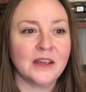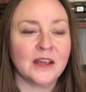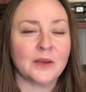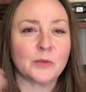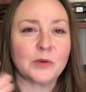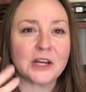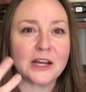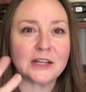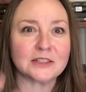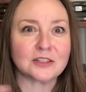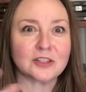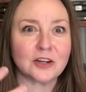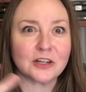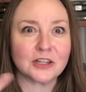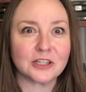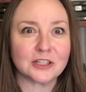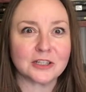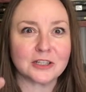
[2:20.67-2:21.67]
When I
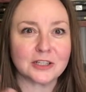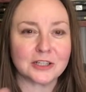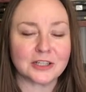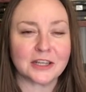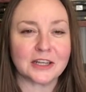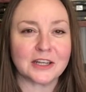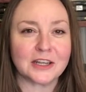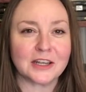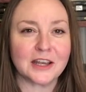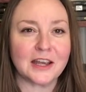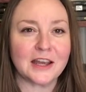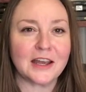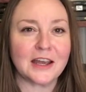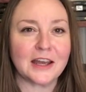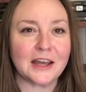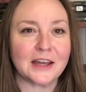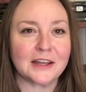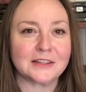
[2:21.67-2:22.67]
started looking
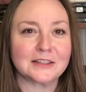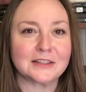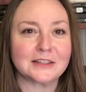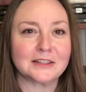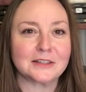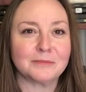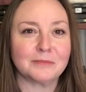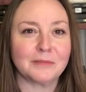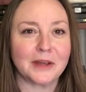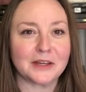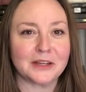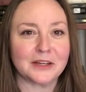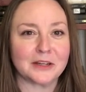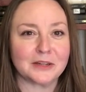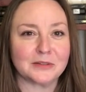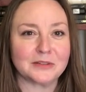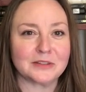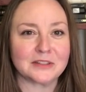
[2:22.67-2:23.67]
at my
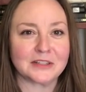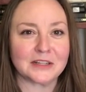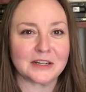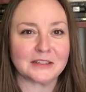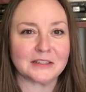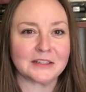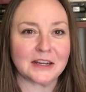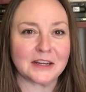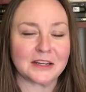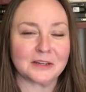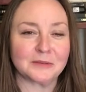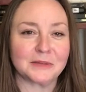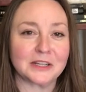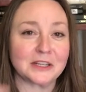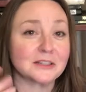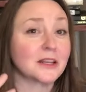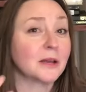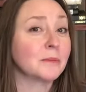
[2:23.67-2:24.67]
notes that I'd taken,
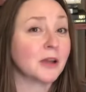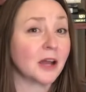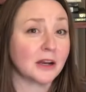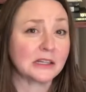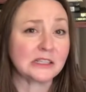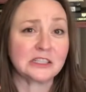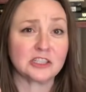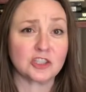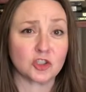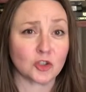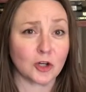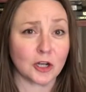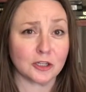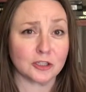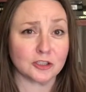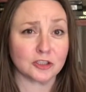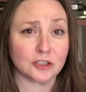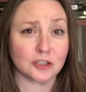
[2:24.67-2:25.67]
because I'm not an
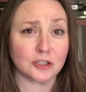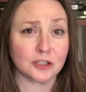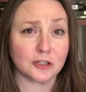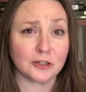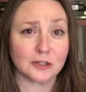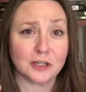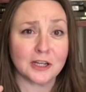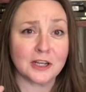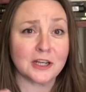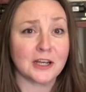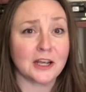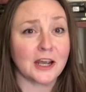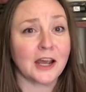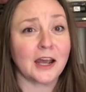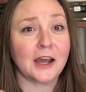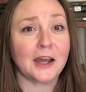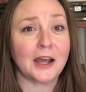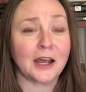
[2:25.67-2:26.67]
astrologer,
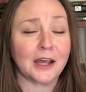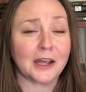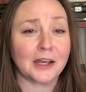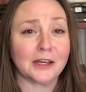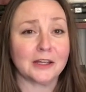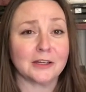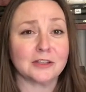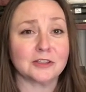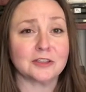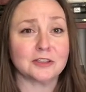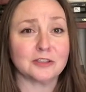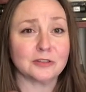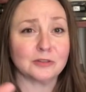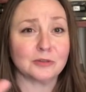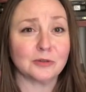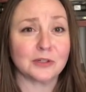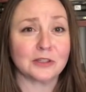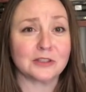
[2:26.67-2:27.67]
I
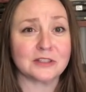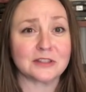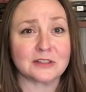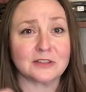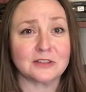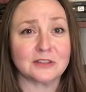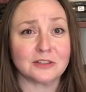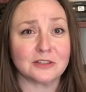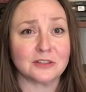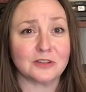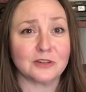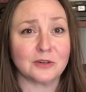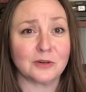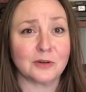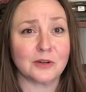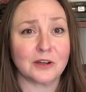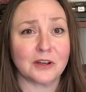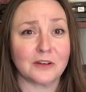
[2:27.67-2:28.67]
do listen
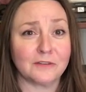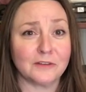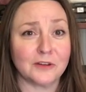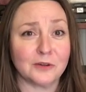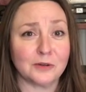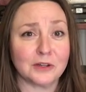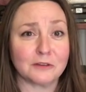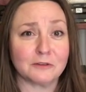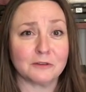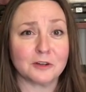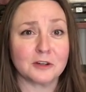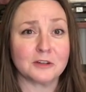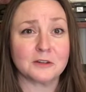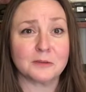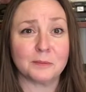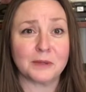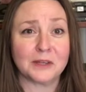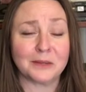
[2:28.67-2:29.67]
to a few
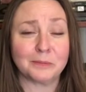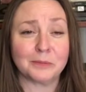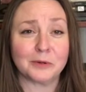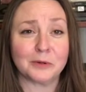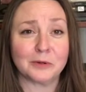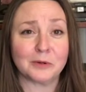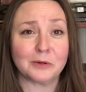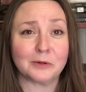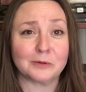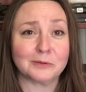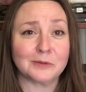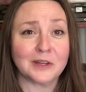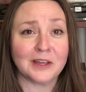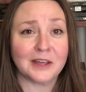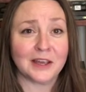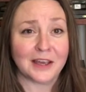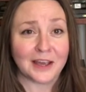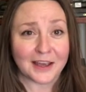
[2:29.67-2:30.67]
different people
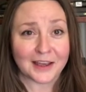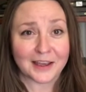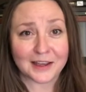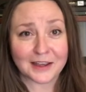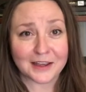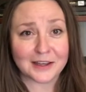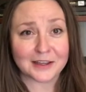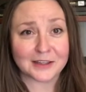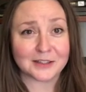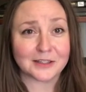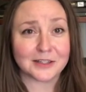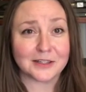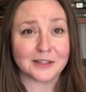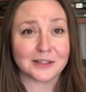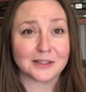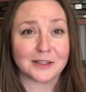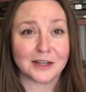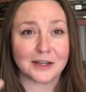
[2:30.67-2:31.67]
and
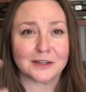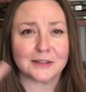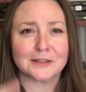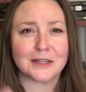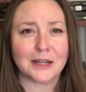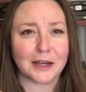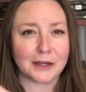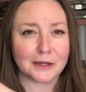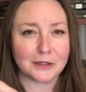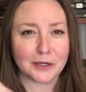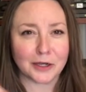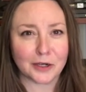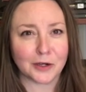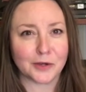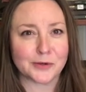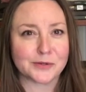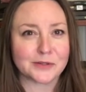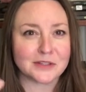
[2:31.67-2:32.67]
kind of take
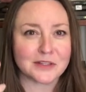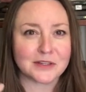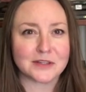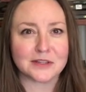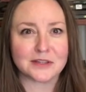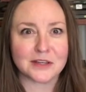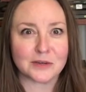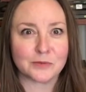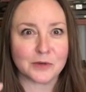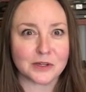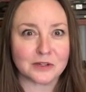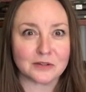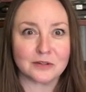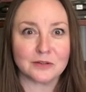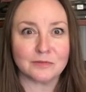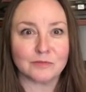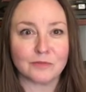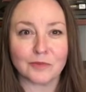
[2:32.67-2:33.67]
notes and see what
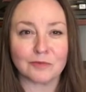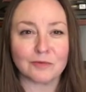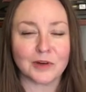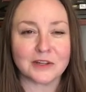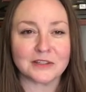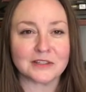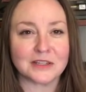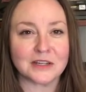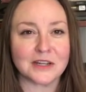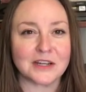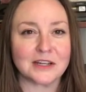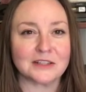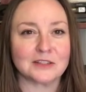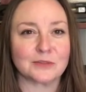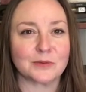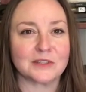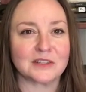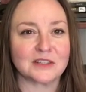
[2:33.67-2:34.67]

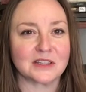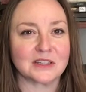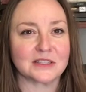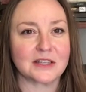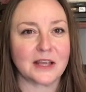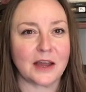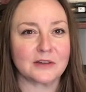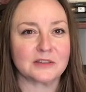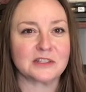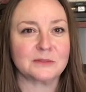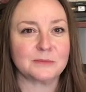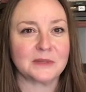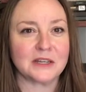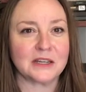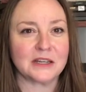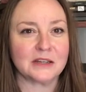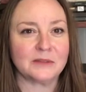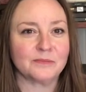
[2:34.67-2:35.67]
resonates, what sticks out to
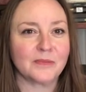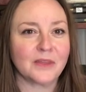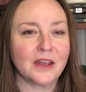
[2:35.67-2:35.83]
me.